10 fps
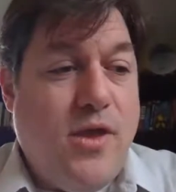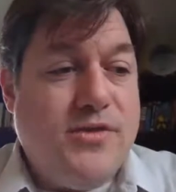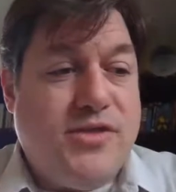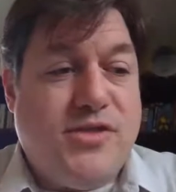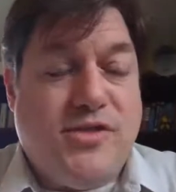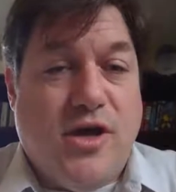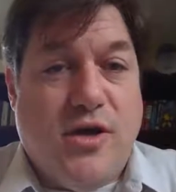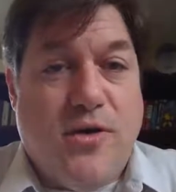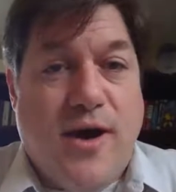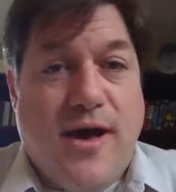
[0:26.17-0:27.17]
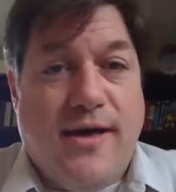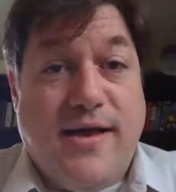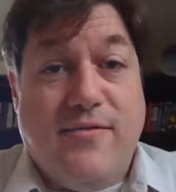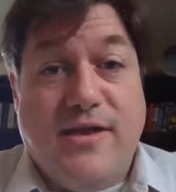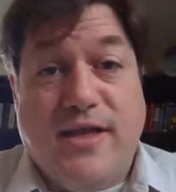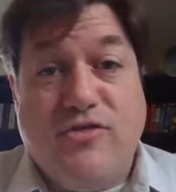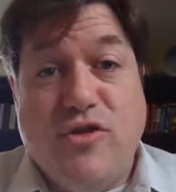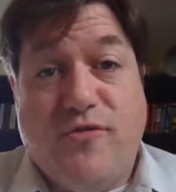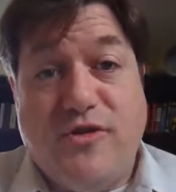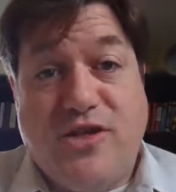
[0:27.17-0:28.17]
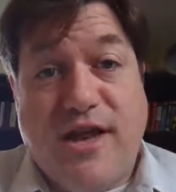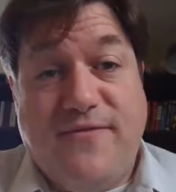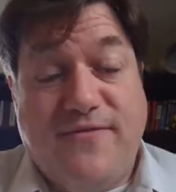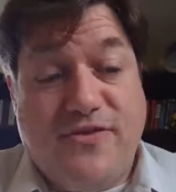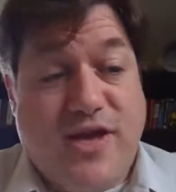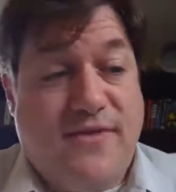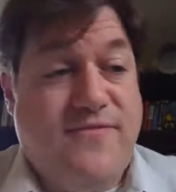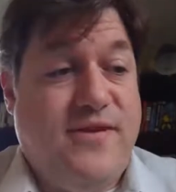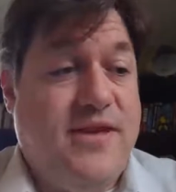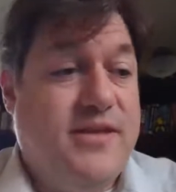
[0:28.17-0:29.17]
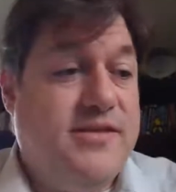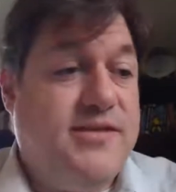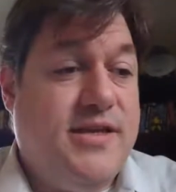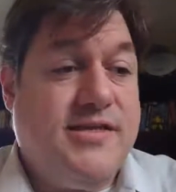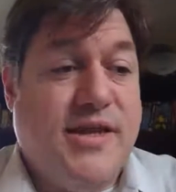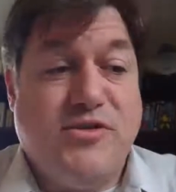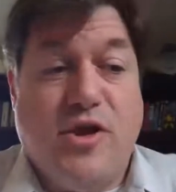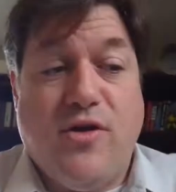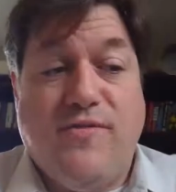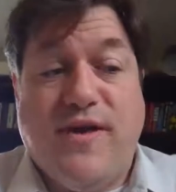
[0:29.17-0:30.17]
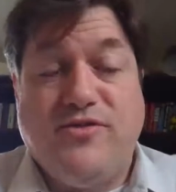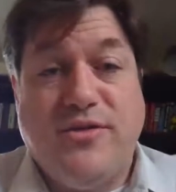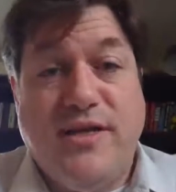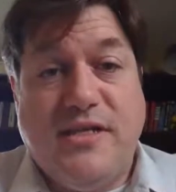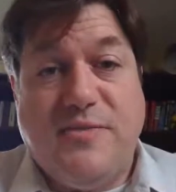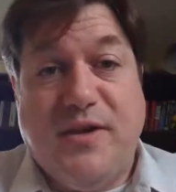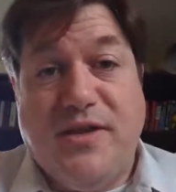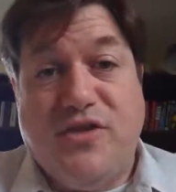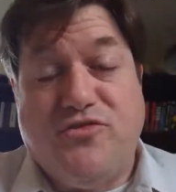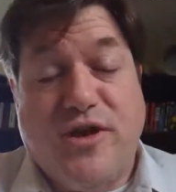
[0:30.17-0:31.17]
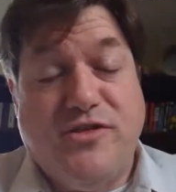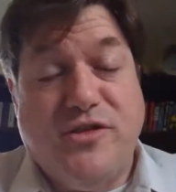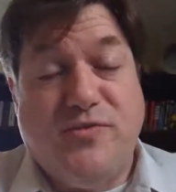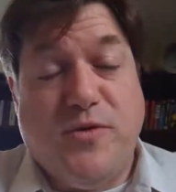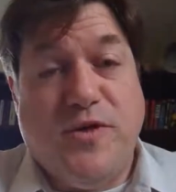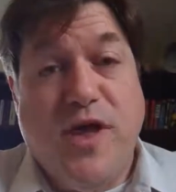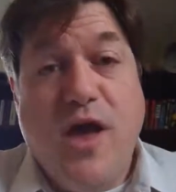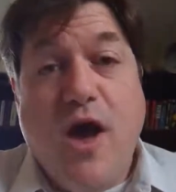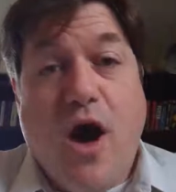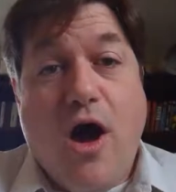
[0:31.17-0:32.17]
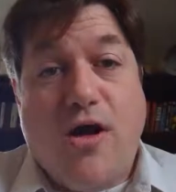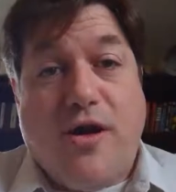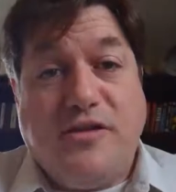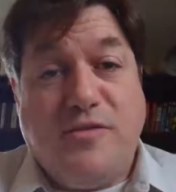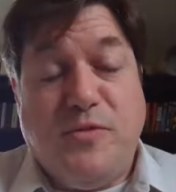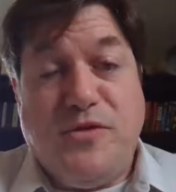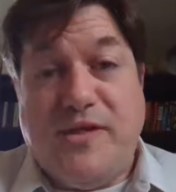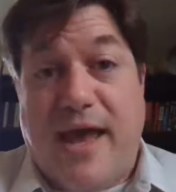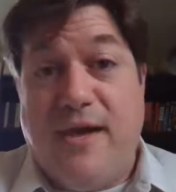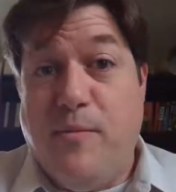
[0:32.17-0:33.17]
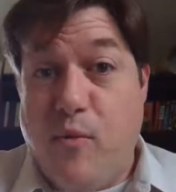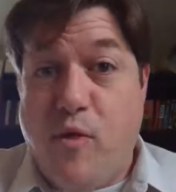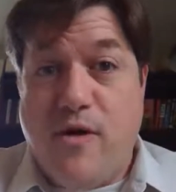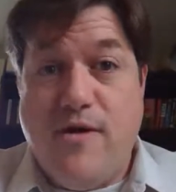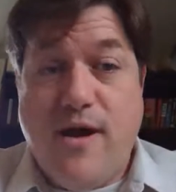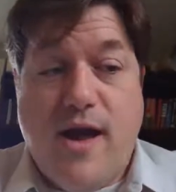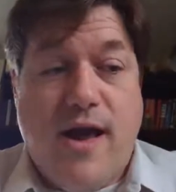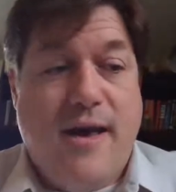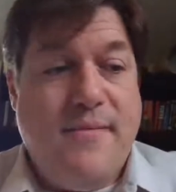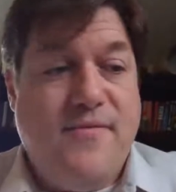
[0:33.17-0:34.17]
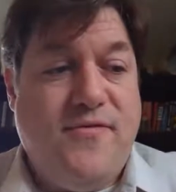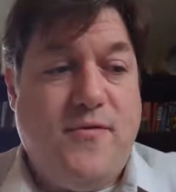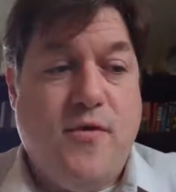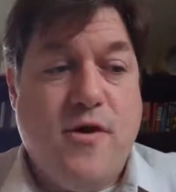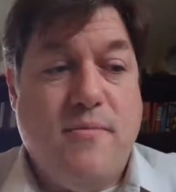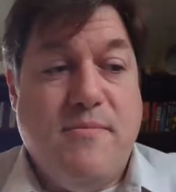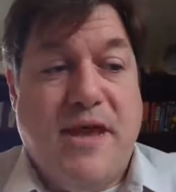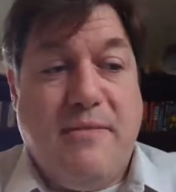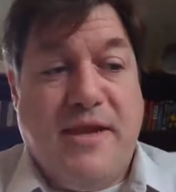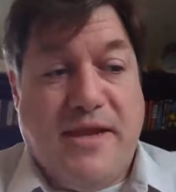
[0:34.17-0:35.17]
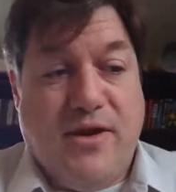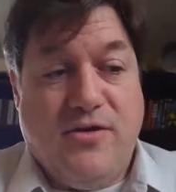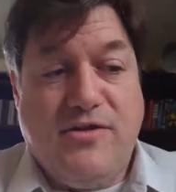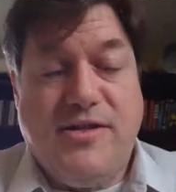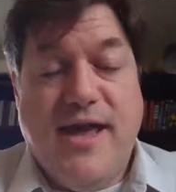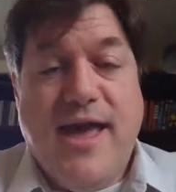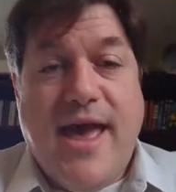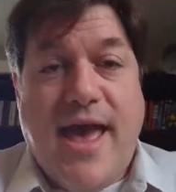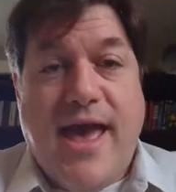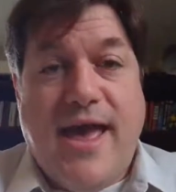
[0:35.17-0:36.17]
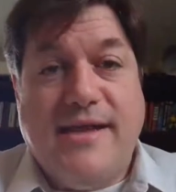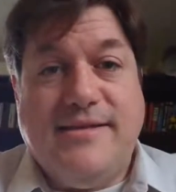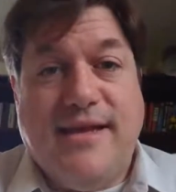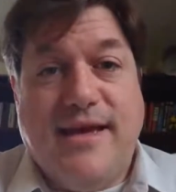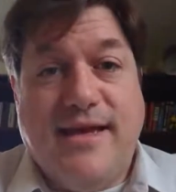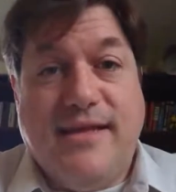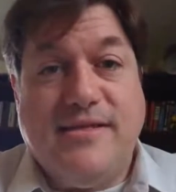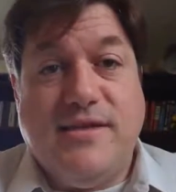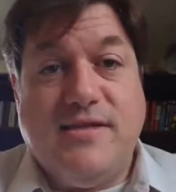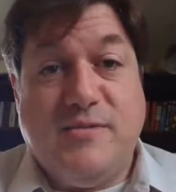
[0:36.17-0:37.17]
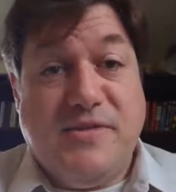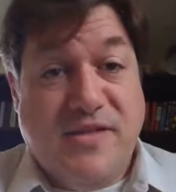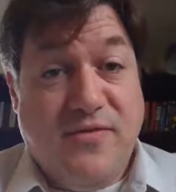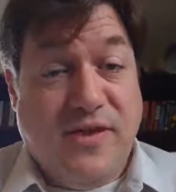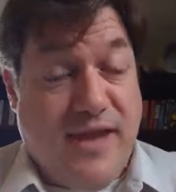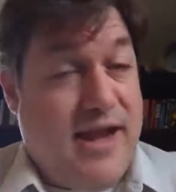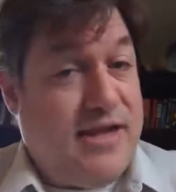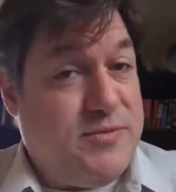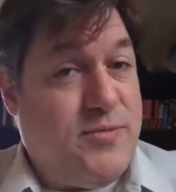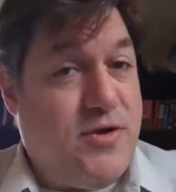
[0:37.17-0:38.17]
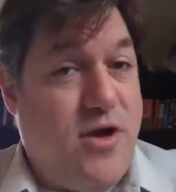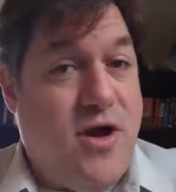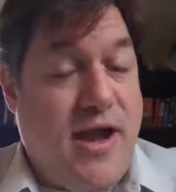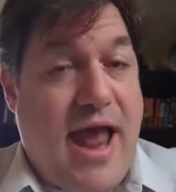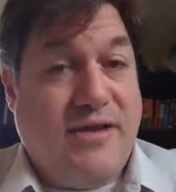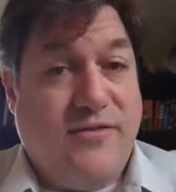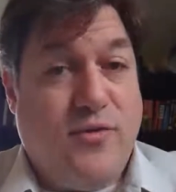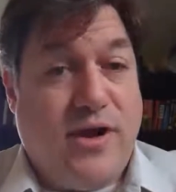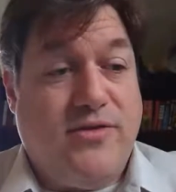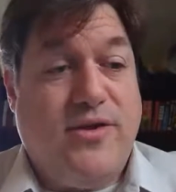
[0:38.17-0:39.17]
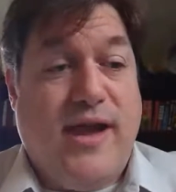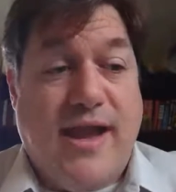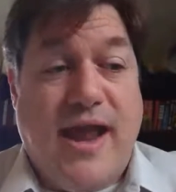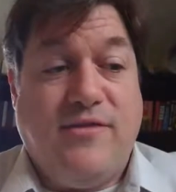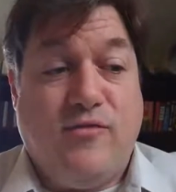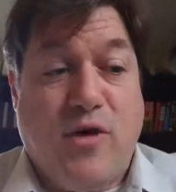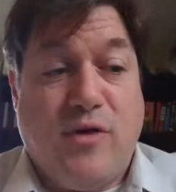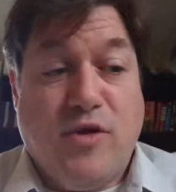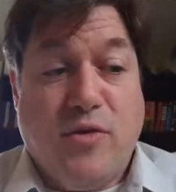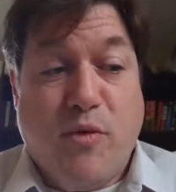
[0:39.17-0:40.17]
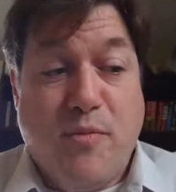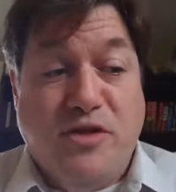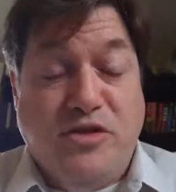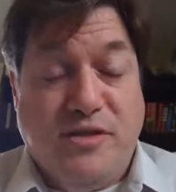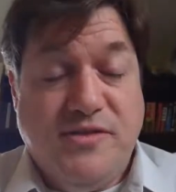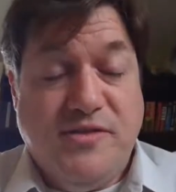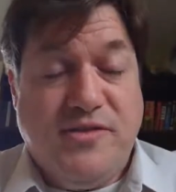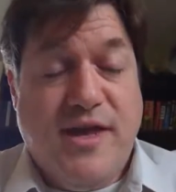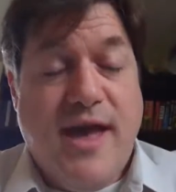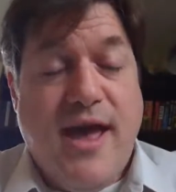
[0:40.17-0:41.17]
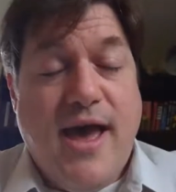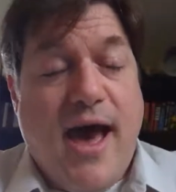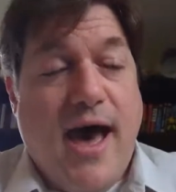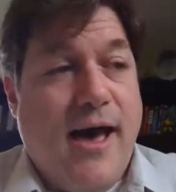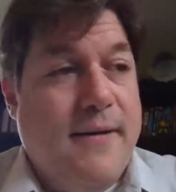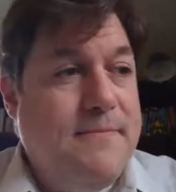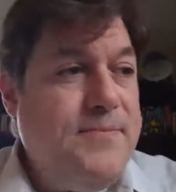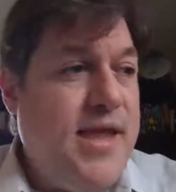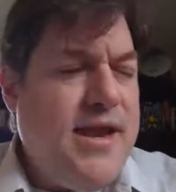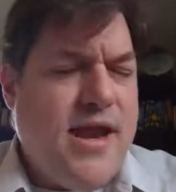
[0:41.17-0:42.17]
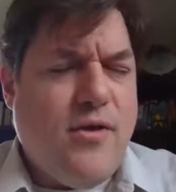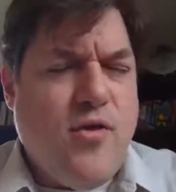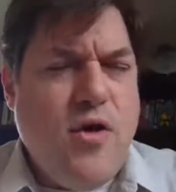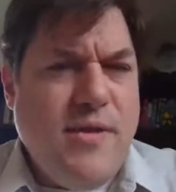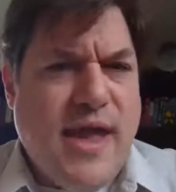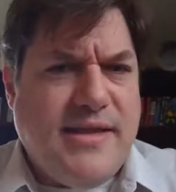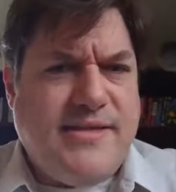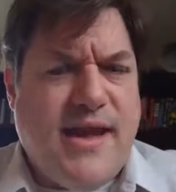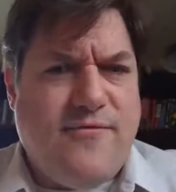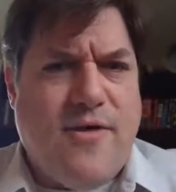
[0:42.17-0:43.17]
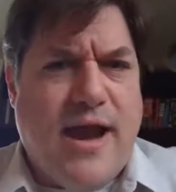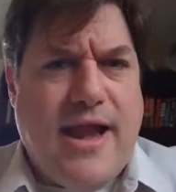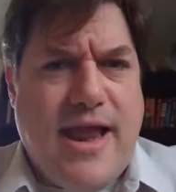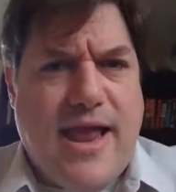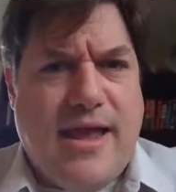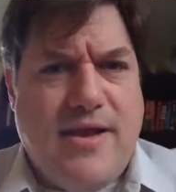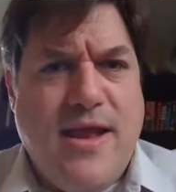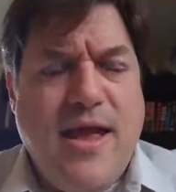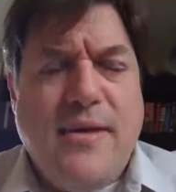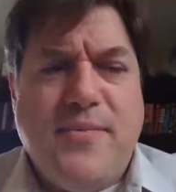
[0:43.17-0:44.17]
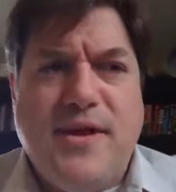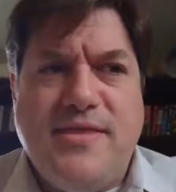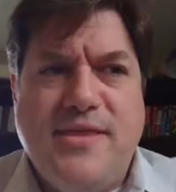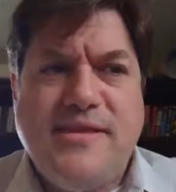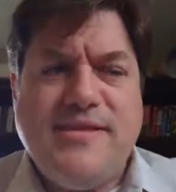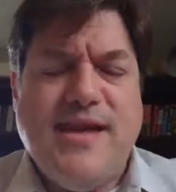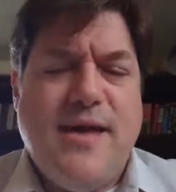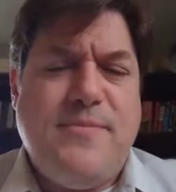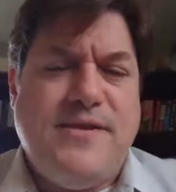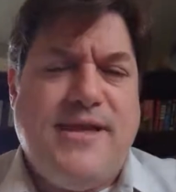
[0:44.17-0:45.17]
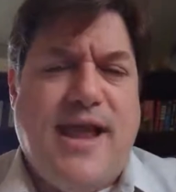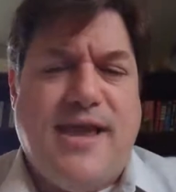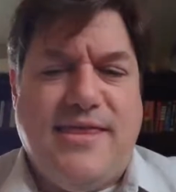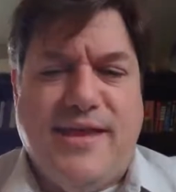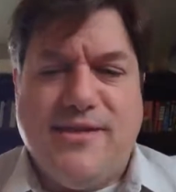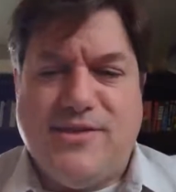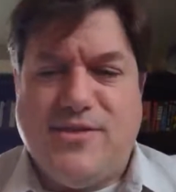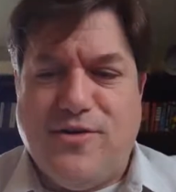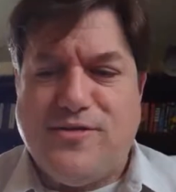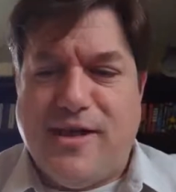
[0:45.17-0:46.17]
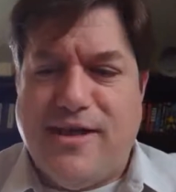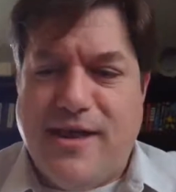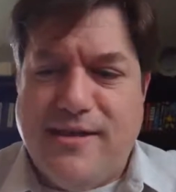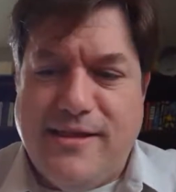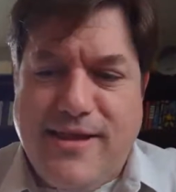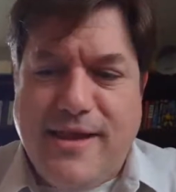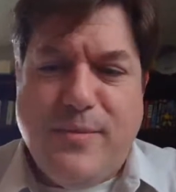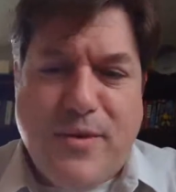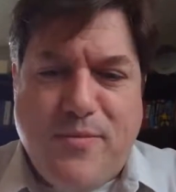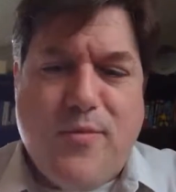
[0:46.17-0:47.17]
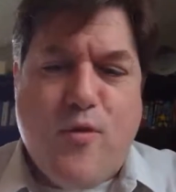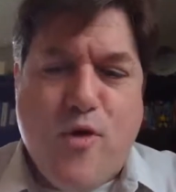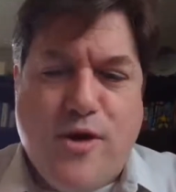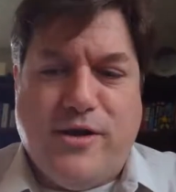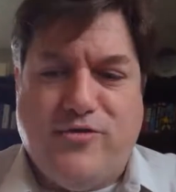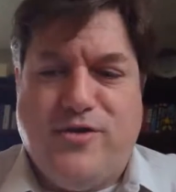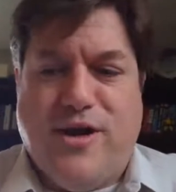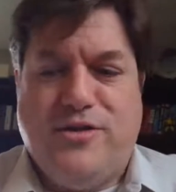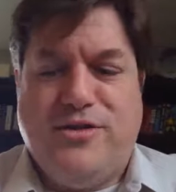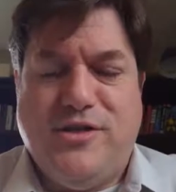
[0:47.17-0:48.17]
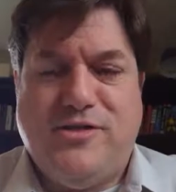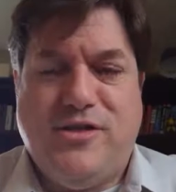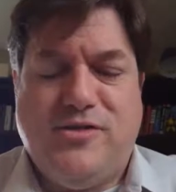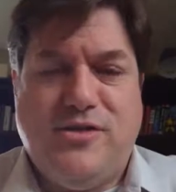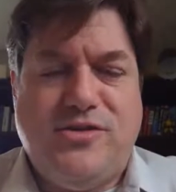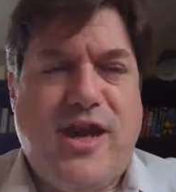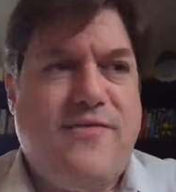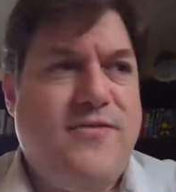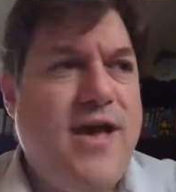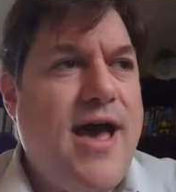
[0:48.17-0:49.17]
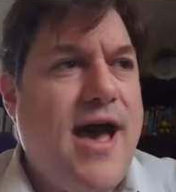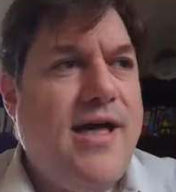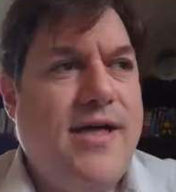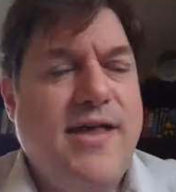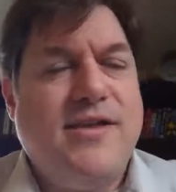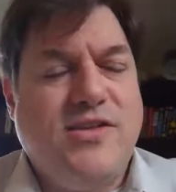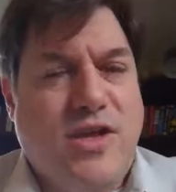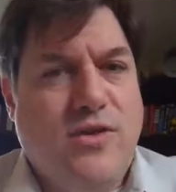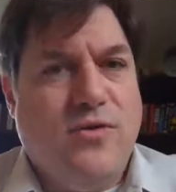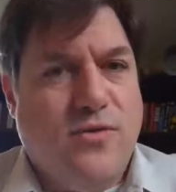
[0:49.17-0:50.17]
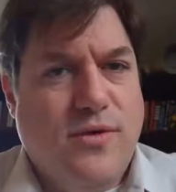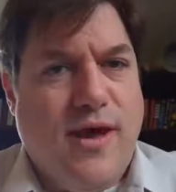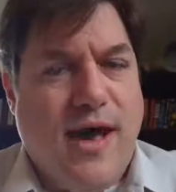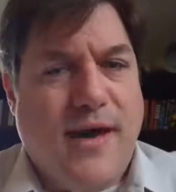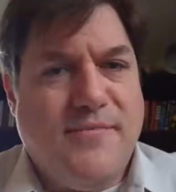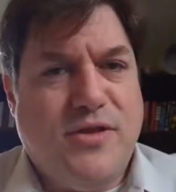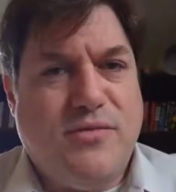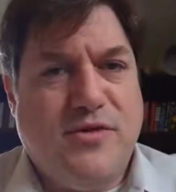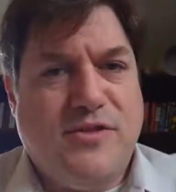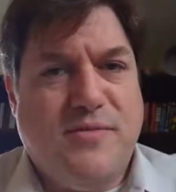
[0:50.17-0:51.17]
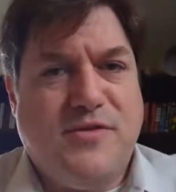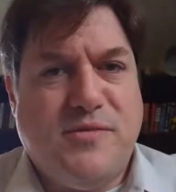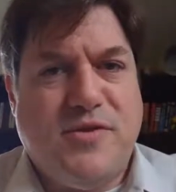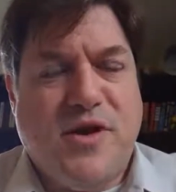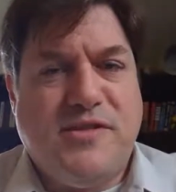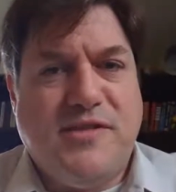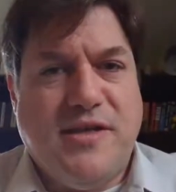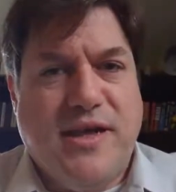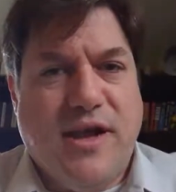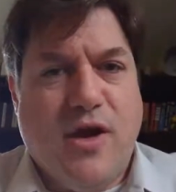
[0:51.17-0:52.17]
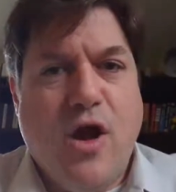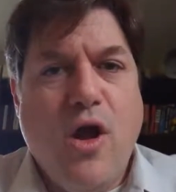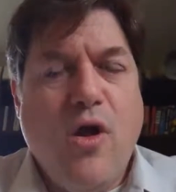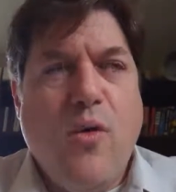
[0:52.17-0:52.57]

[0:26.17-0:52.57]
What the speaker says: So I'll give a little intro for Jeff. Jeff is a cybersecurity veteran. He's been in the trenches with our customers and more for many, many years. And he's specifically an expert on Active Directory and Active Directory permissions. Now, normally I dive right in, but this topic today, I think it deserves a little bit more introduction. So Jeff, I'll ask you to throw some thoughts in here.